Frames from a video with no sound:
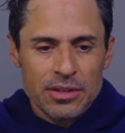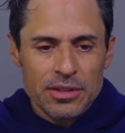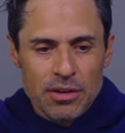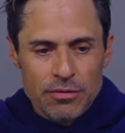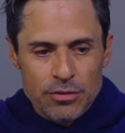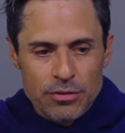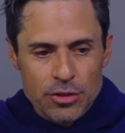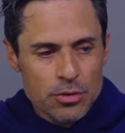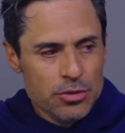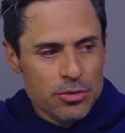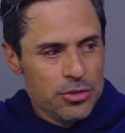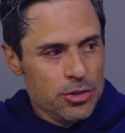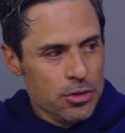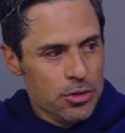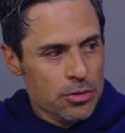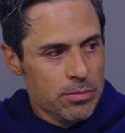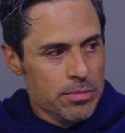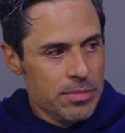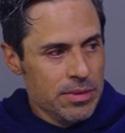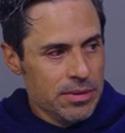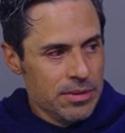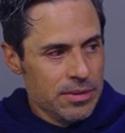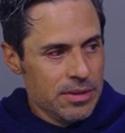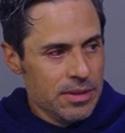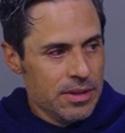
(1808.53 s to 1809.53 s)
You have
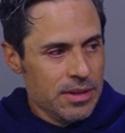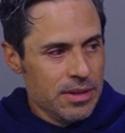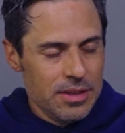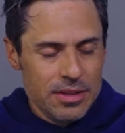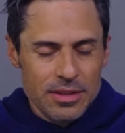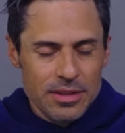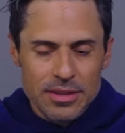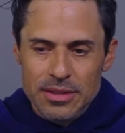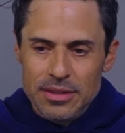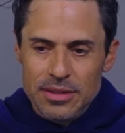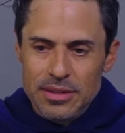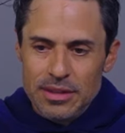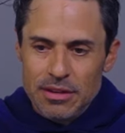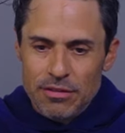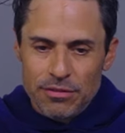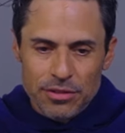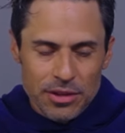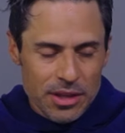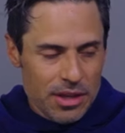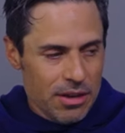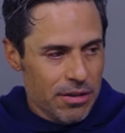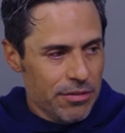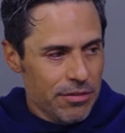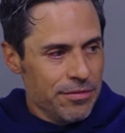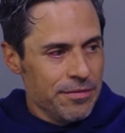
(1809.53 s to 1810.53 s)
YouTube, you have
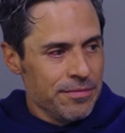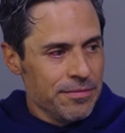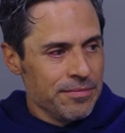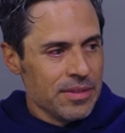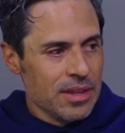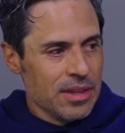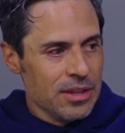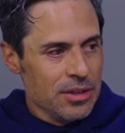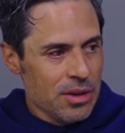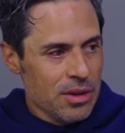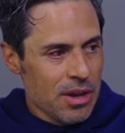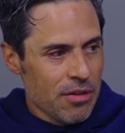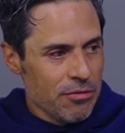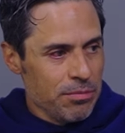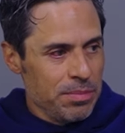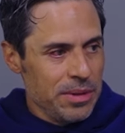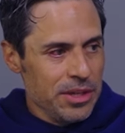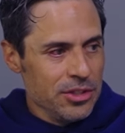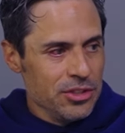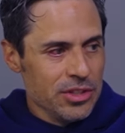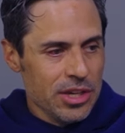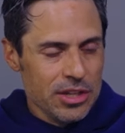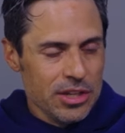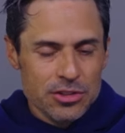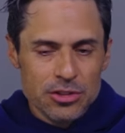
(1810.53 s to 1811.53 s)
Live, and you have
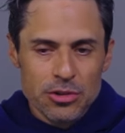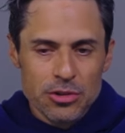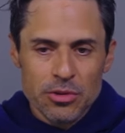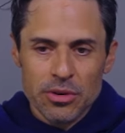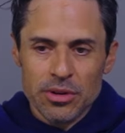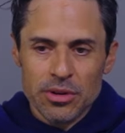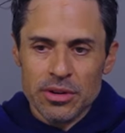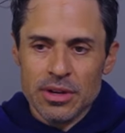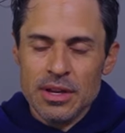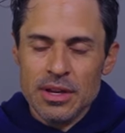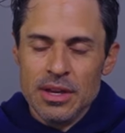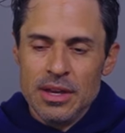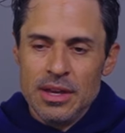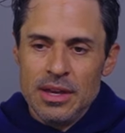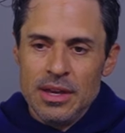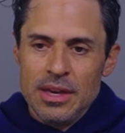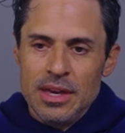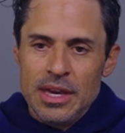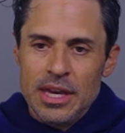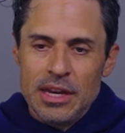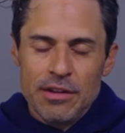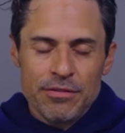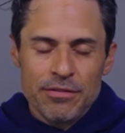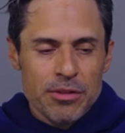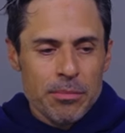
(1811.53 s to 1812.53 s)
PGA Tour.
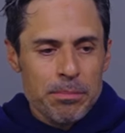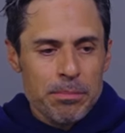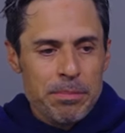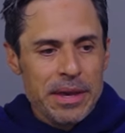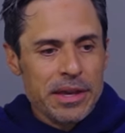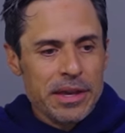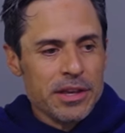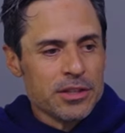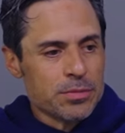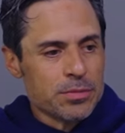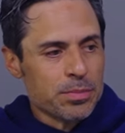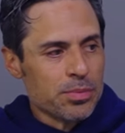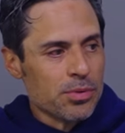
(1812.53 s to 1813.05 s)
And if the biggest